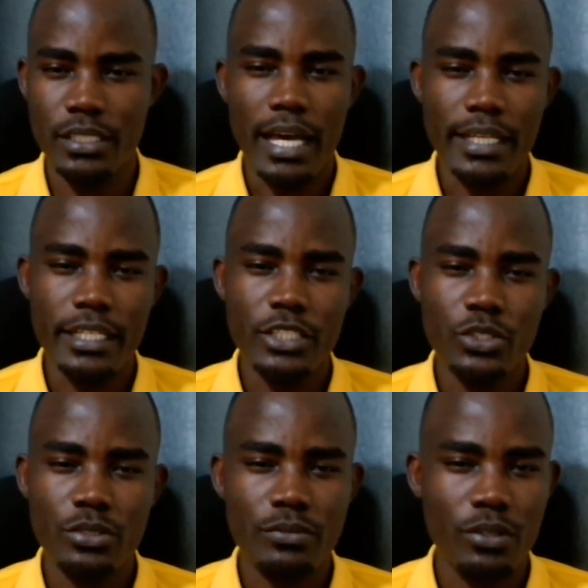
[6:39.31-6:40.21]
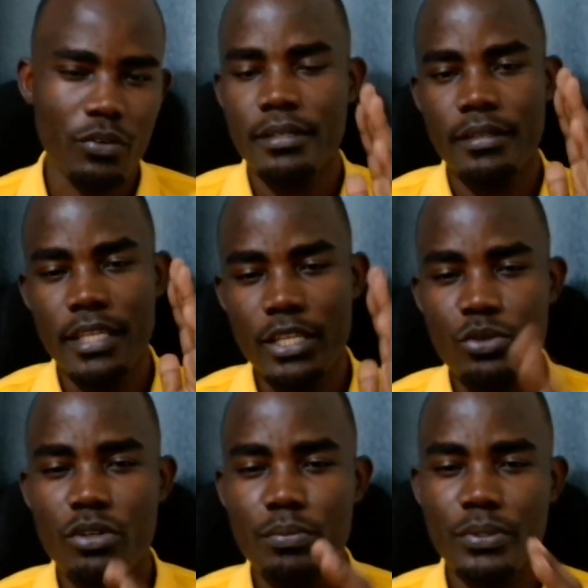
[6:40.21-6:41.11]
and addition of the
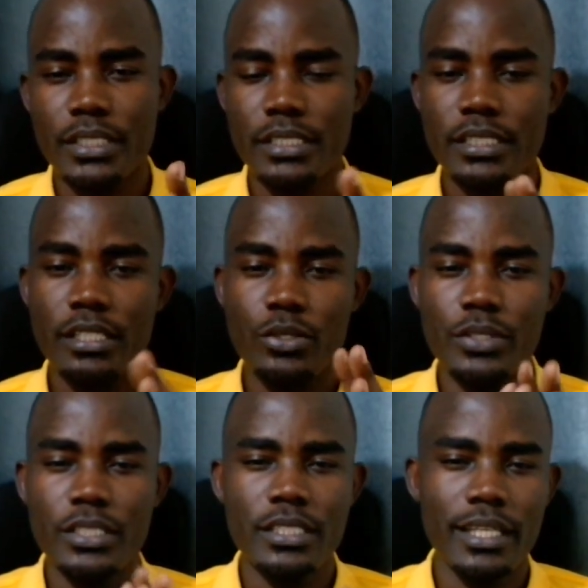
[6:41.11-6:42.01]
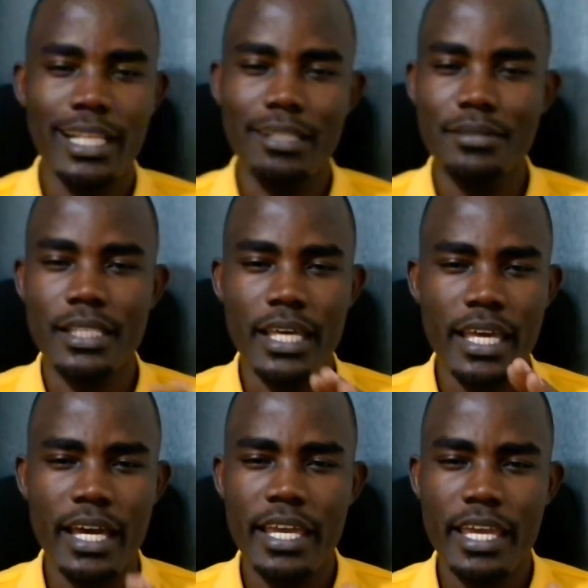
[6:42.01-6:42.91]
neural processing unit helps the
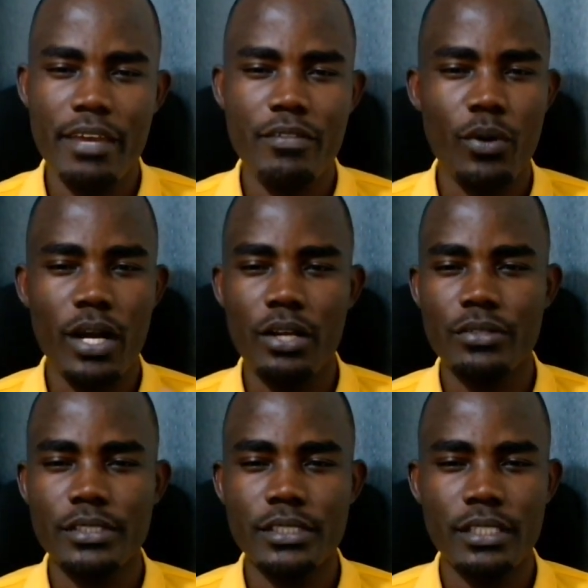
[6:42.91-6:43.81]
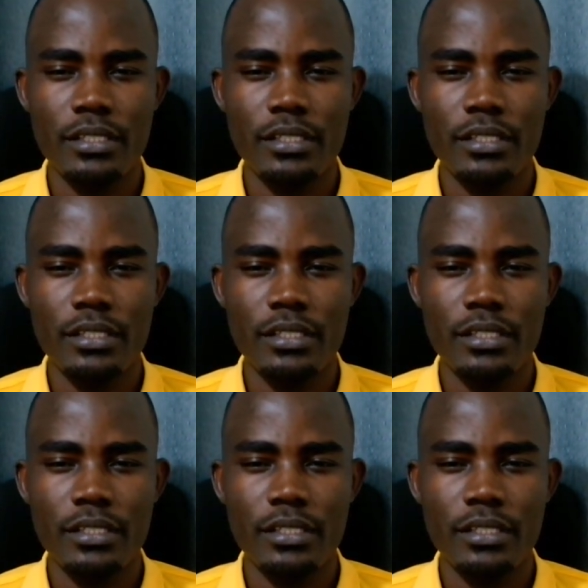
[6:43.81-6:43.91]
AI heavy workloads,